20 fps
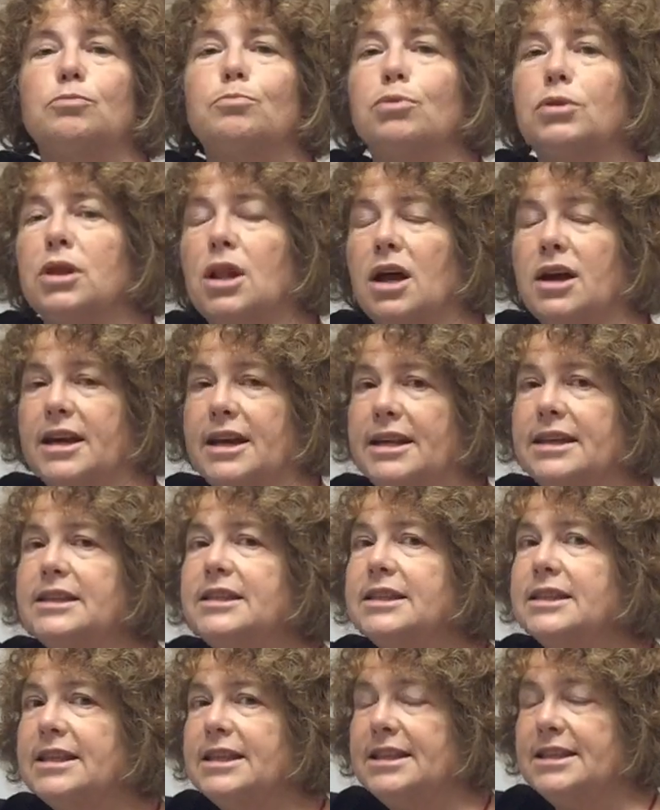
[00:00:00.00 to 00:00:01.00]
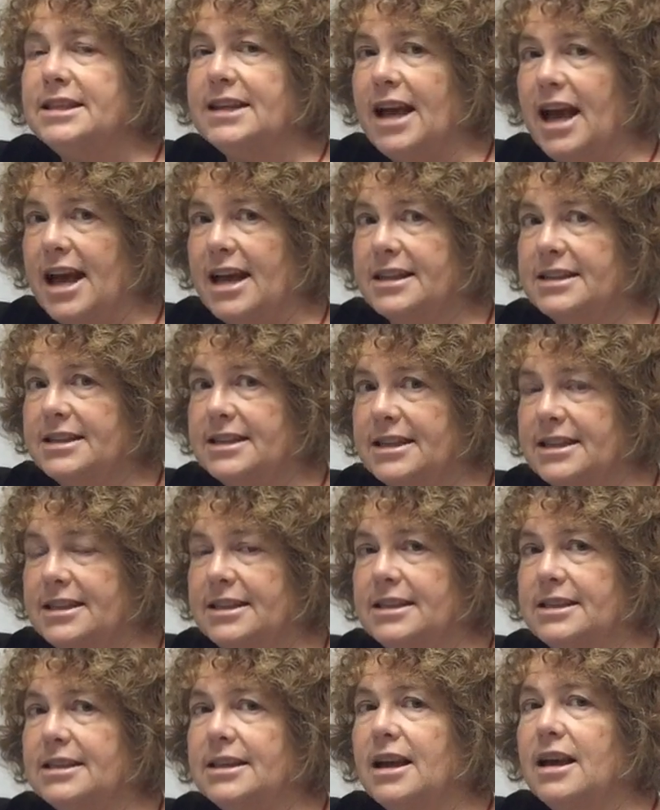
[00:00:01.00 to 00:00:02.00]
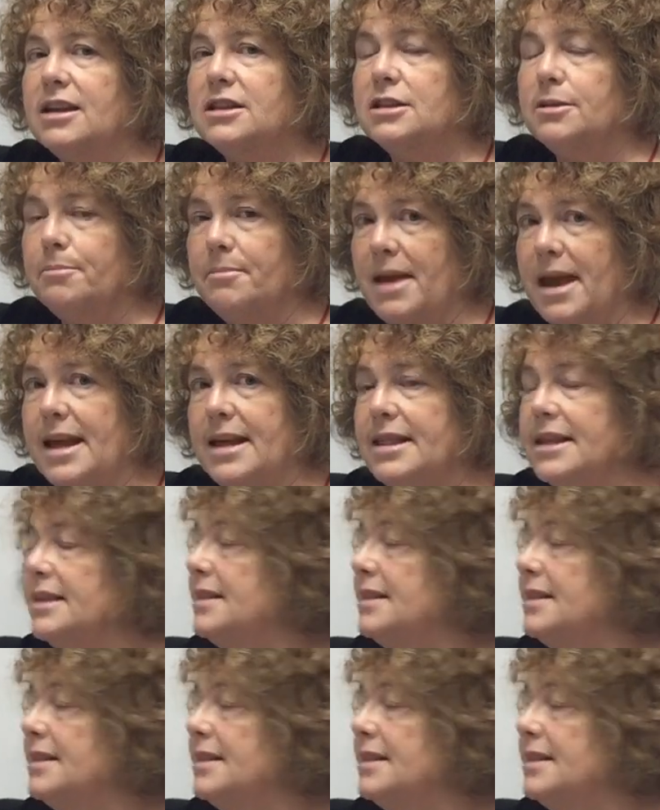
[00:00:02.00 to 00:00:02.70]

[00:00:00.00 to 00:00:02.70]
you plug into these constants to make